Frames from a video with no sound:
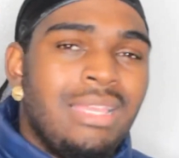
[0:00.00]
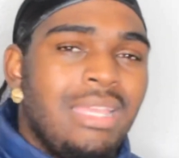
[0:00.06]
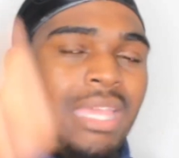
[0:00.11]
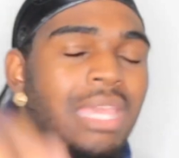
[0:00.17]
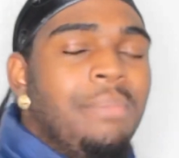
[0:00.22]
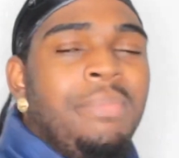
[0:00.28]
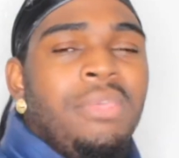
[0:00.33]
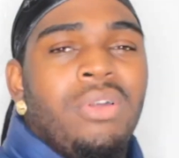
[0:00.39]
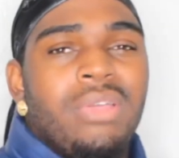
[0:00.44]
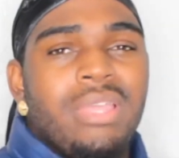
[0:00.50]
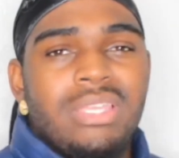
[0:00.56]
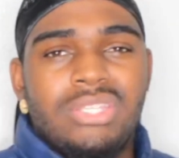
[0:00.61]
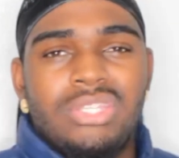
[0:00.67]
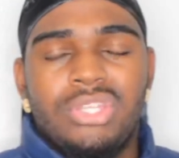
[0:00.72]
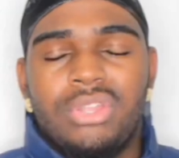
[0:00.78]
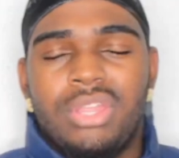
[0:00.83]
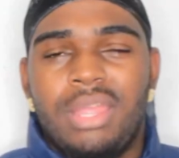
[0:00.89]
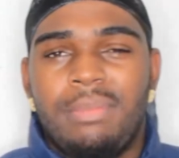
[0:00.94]
Hit me on
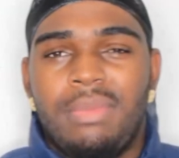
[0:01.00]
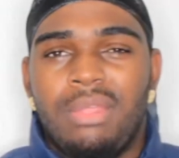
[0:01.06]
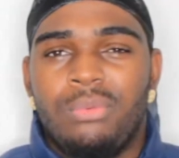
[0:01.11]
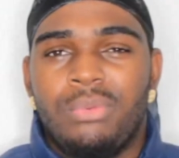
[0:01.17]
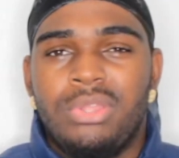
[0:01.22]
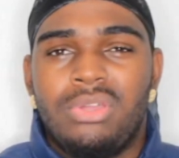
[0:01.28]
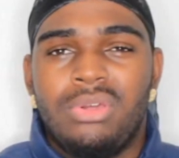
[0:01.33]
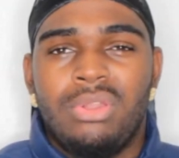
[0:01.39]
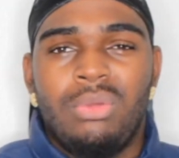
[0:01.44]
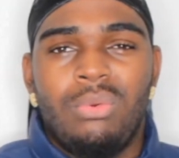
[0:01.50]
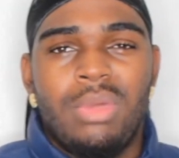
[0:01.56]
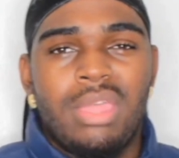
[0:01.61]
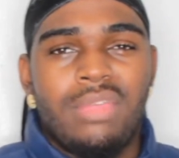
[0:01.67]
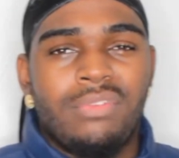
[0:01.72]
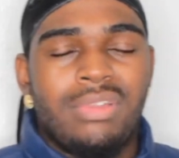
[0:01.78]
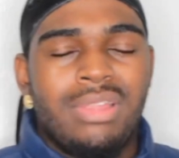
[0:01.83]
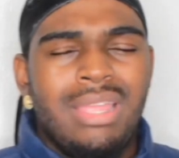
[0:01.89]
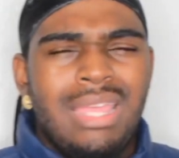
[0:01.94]
Instagram at
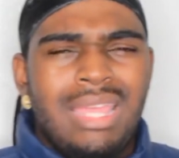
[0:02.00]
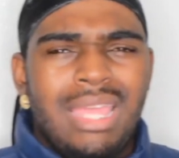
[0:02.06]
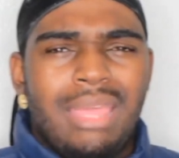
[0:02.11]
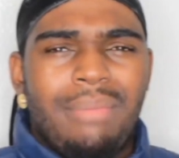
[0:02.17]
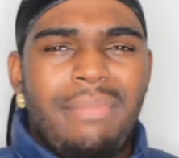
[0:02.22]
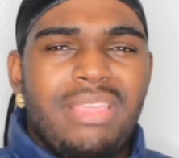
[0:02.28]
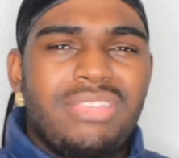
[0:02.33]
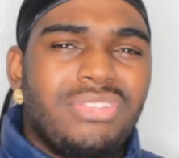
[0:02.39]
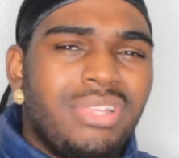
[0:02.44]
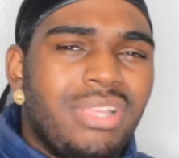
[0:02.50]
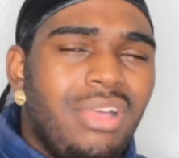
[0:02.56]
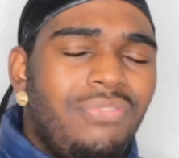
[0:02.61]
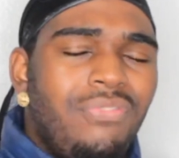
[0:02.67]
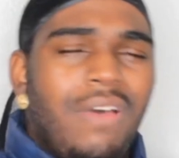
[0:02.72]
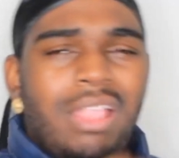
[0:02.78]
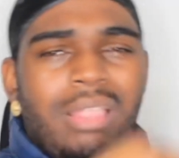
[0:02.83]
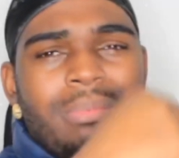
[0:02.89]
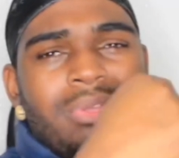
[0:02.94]
ricothewaver, and make sure y'all
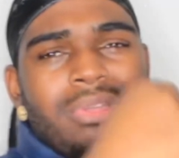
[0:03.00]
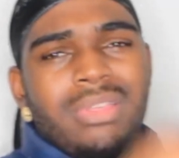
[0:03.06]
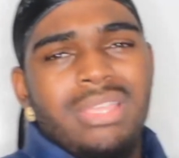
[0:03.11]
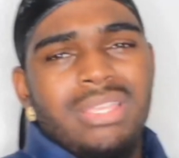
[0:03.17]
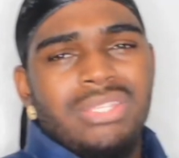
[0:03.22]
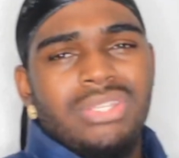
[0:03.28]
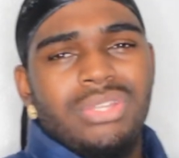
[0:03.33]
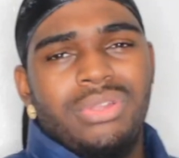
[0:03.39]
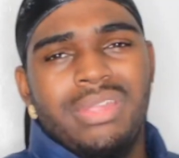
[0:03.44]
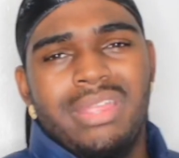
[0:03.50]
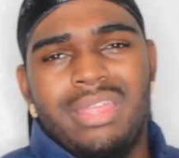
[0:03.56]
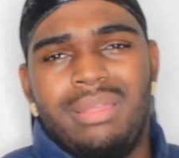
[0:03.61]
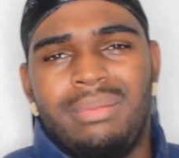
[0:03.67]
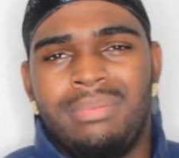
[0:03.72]
follow me on Instagram,